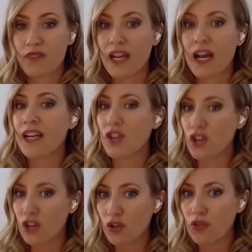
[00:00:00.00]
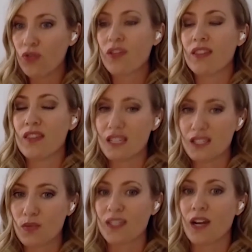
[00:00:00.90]
Like I knew that
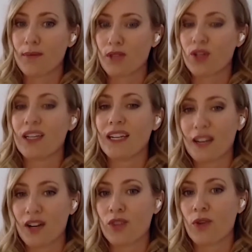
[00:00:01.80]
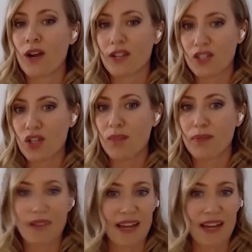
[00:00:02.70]
this was an opportunity to get on a rocket ship.